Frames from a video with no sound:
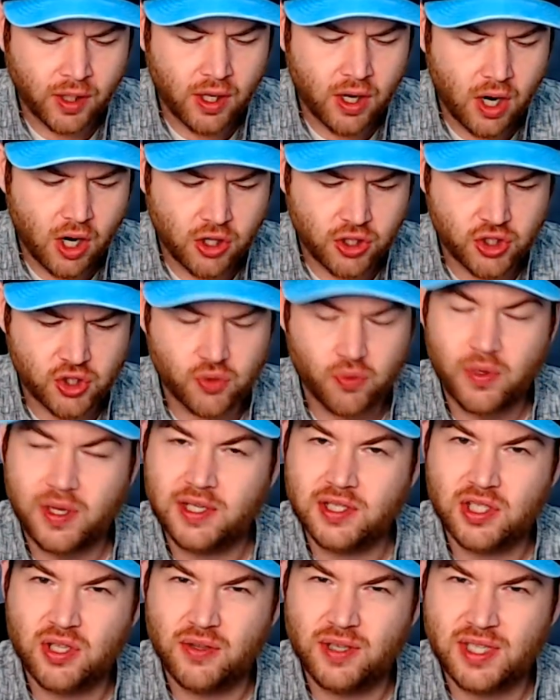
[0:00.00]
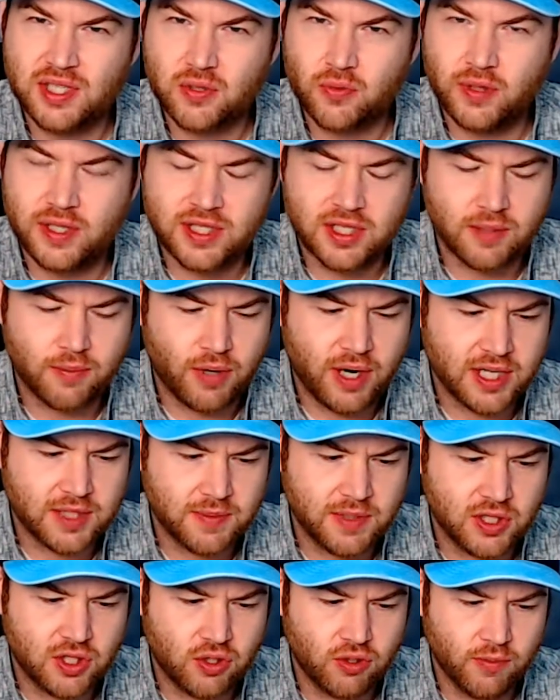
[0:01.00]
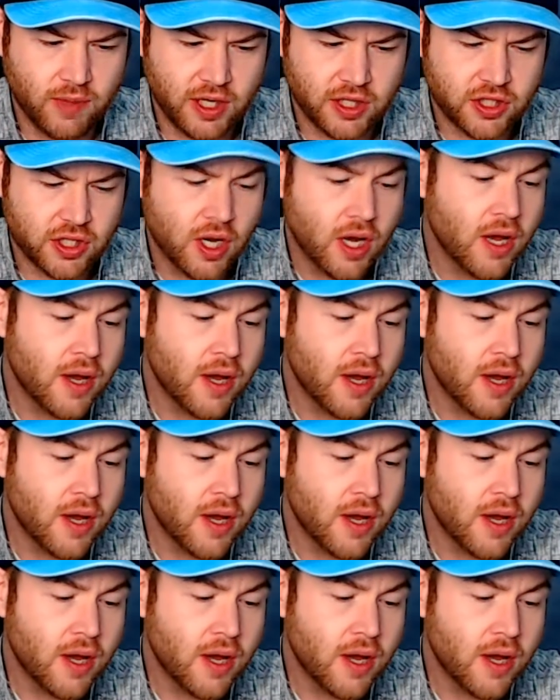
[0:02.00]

are sweet, so it doesn't really surprise me too much.